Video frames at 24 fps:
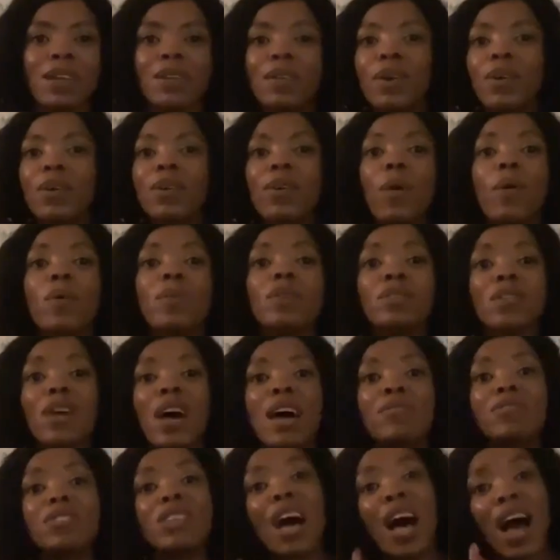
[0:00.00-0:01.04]
and you're going to
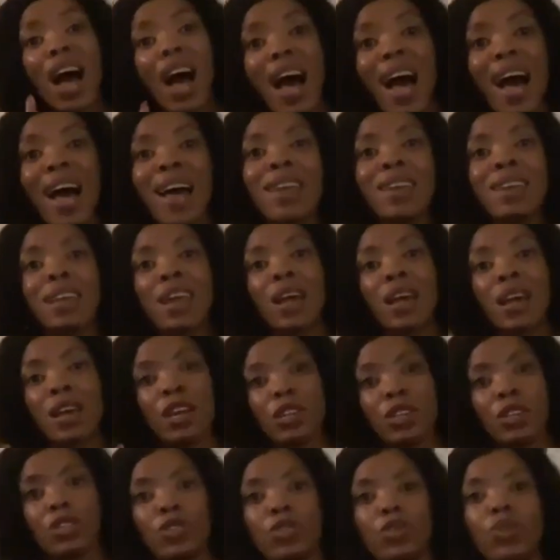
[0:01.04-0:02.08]
have to
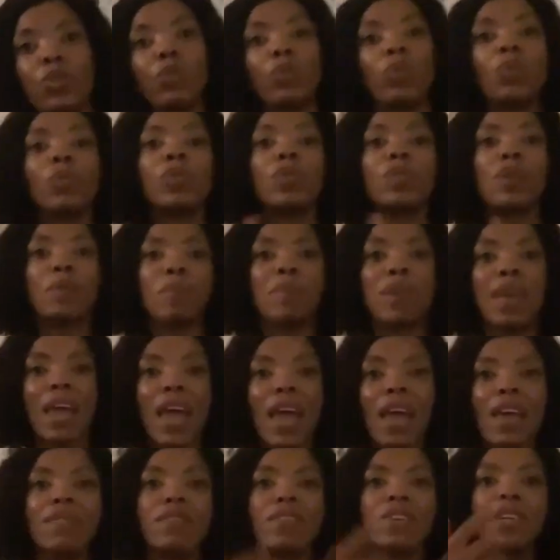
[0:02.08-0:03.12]
undo the
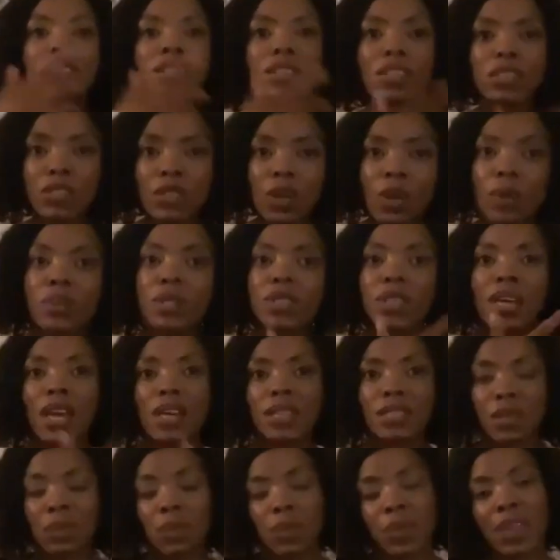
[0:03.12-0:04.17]
behaviors
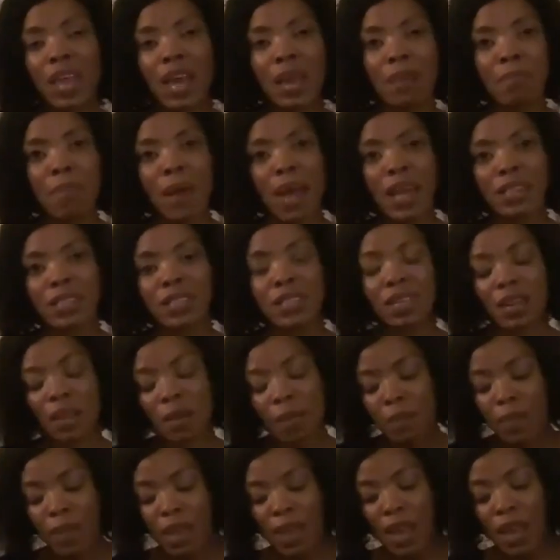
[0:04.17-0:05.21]
associated with that
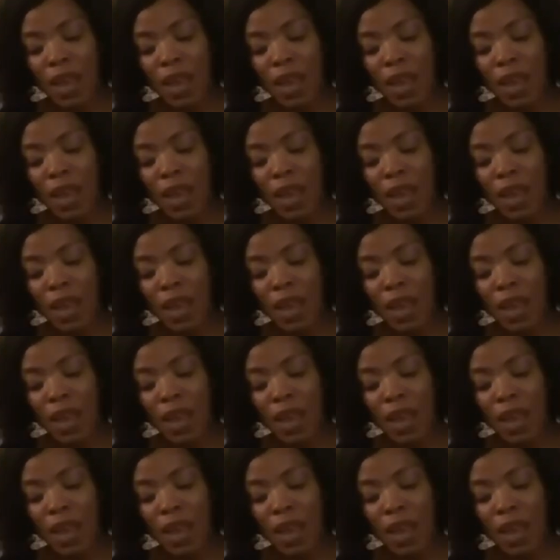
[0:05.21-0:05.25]
pattern